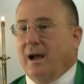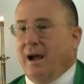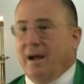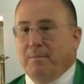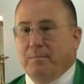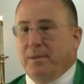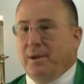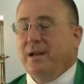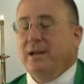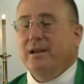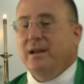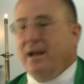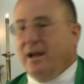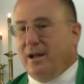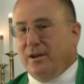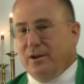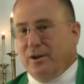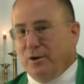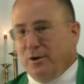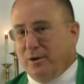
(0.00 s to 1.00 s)
I've been
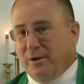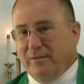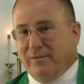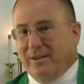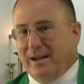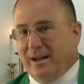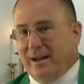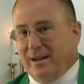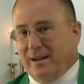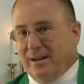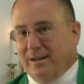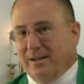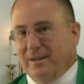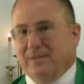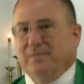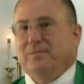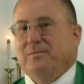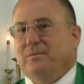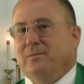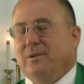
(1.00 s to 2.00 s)
down there in the valley,
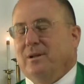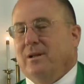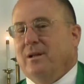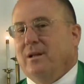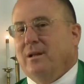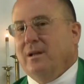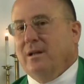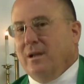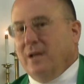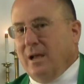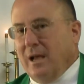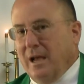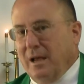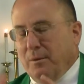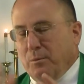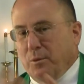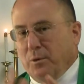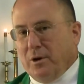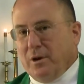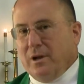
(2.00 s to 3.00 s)

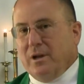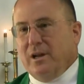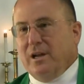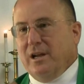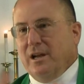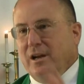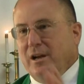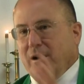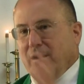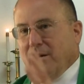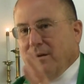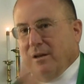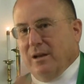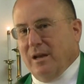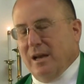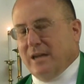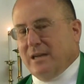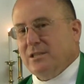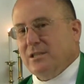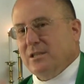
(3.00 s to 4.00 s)
and we're going to hear in
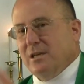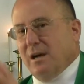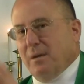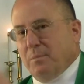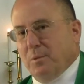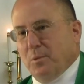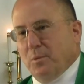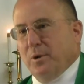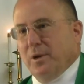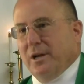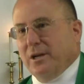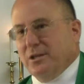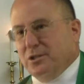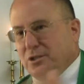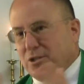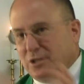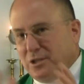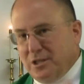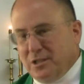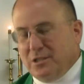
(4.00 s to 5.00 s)
the next couple
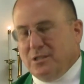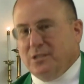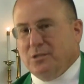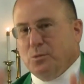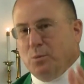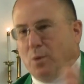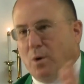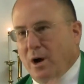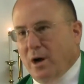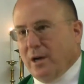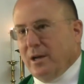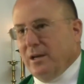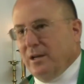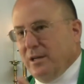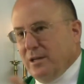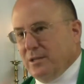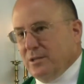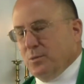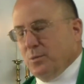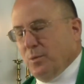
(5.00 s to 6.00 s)
weeks Jesus
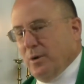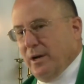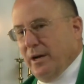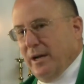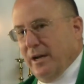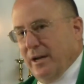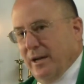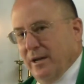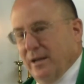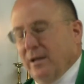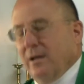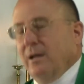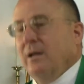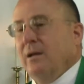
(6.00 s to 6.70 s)
walking his way